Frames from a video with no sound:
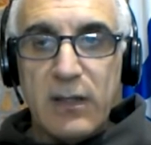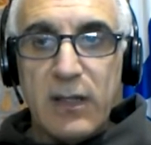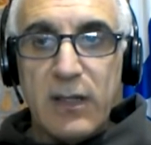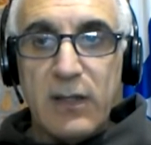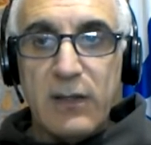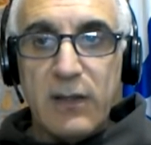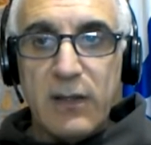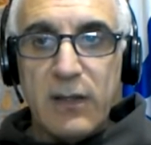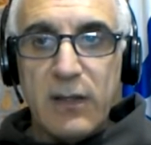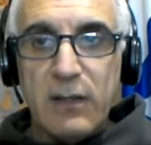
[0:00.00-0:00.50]

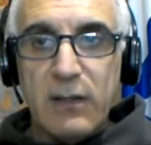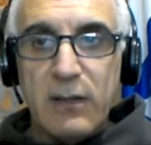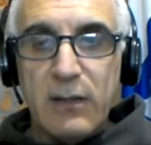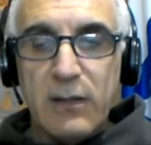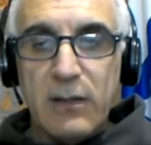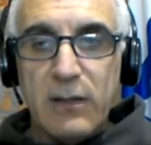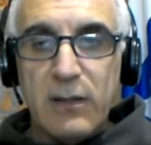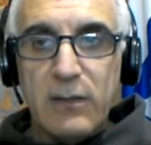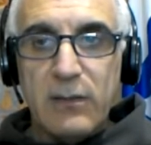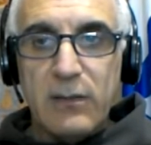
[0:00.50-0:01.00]
the
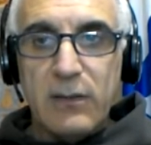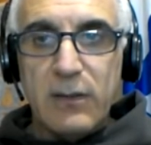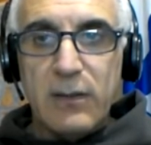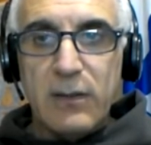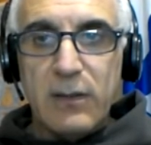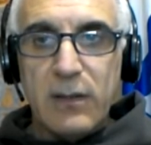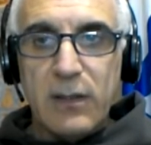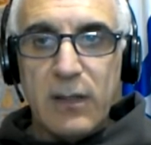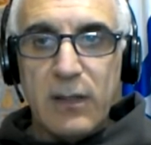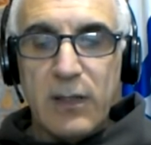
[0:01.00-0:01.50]

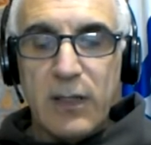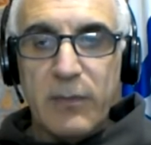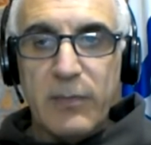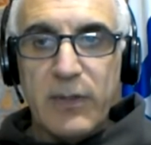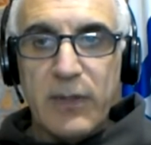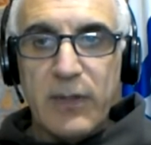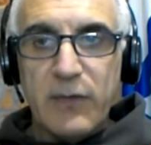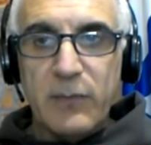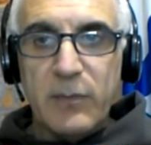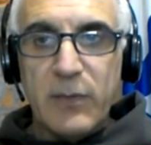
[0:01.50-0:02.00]

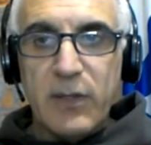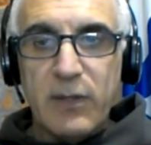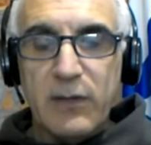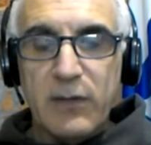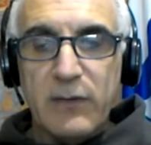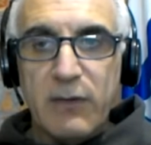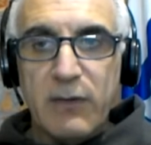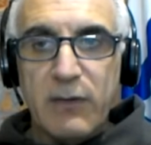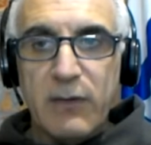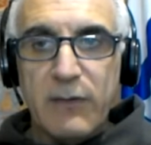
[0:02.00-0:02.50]
Lebanese
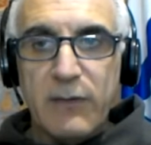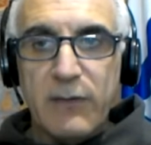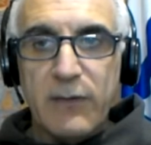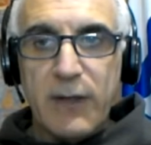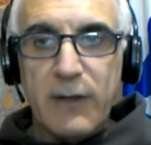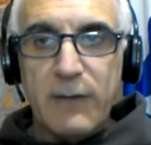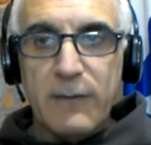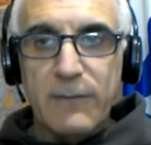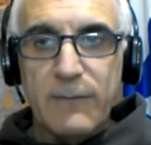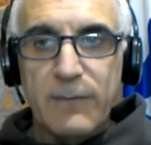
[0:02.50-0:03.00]
military
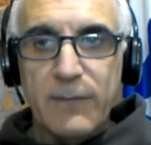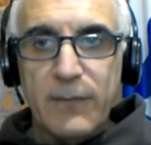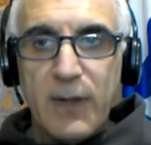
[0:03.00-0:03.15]
itself.